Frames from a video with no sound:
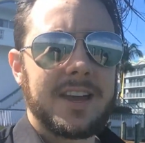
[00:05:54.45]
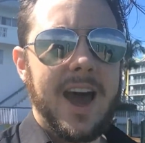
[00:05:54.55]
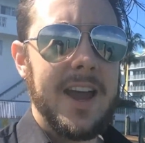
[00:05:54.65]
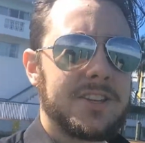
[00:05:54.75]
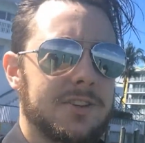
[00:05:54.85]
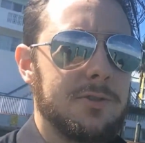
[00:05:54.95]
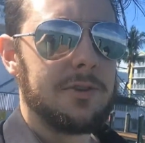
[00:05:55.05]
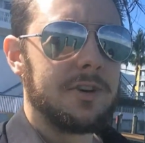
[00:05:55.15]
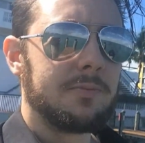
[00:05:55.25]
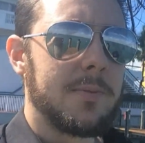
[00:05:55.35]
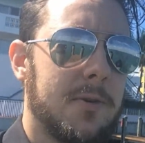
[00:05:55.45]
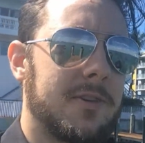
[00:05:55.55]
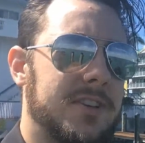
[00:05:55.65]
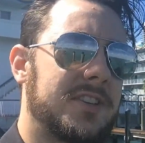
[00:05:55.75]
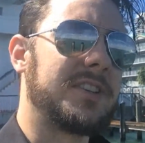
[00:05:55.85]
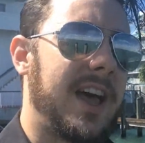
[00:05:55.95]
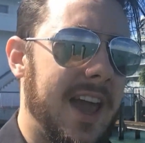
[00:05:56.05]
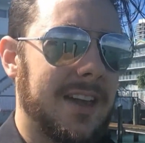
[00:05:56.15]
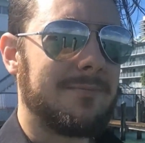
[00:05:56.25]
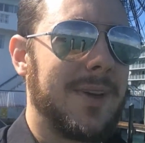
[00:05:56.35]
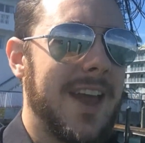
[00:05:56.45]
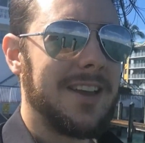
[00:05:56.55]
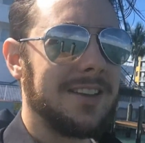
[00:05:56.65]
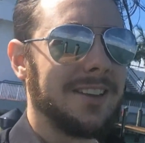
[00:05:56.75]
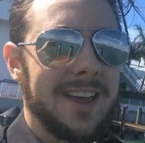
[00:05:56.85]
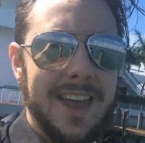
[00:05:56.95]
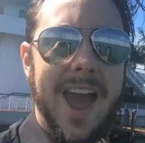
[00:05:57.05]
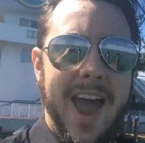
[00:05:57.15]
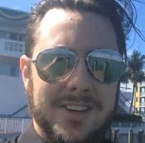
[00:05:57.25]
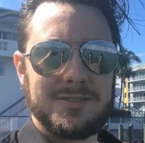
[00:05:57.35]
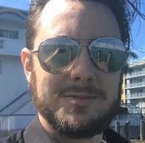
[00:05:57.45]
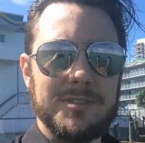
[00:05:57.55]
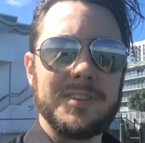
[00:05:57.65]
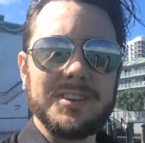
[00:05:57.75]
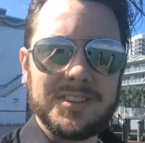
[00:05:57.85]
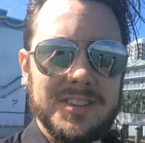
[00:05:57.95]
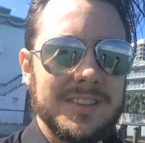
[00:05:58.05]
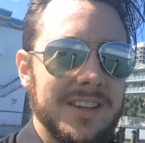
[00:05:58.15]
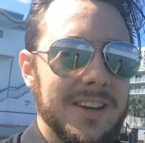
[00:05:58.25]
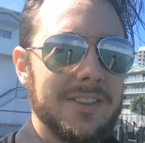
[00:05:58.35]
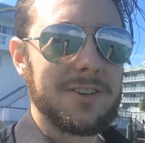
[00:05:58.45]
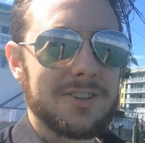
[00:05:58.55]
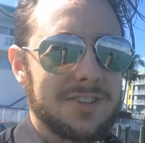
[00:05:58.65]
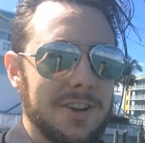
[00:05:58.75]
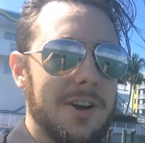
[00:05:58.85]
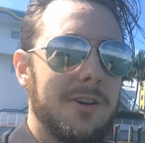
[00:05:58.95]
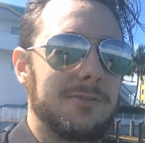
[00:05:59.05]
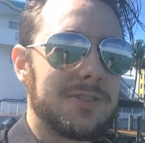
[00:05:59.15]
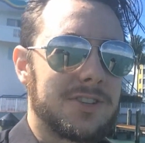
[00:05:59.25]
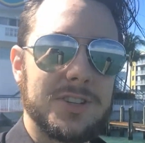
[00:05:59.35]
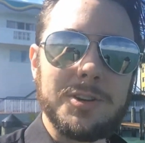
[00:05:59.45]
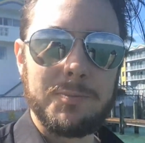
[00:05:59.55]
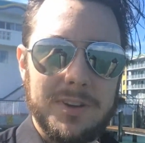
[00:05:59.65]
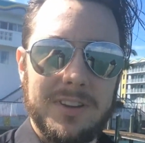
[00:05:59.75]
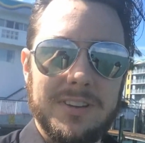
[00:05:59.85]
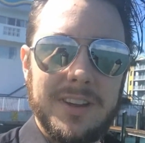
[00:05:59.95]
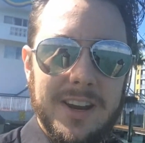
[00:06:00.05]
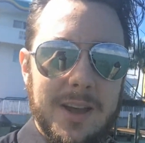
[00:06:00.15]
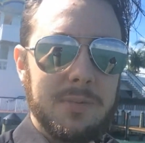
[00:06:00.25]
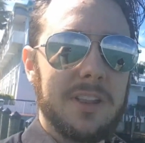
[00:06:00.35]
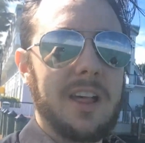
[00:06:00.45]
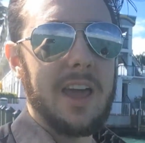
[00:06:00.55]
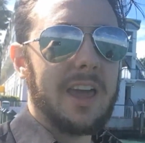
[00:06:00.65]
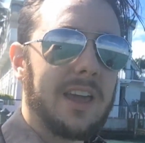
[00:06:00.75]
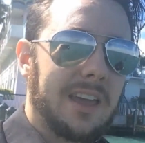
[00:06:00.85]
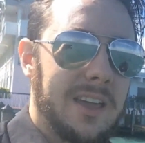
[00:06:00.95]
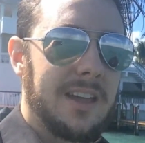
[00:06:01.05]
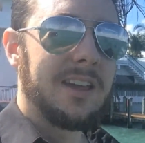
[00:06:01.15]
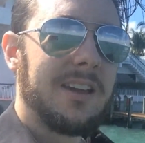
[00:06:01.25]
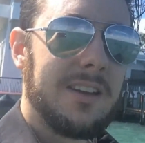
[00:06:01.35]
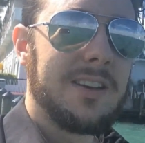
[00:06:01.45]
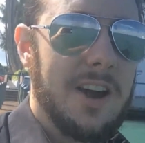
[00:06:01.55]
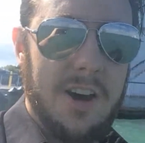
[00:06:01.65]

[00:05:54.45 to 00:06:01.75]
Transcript: And when I graduated, as you can imagine, graduating a film degree, I fell on pretty hard times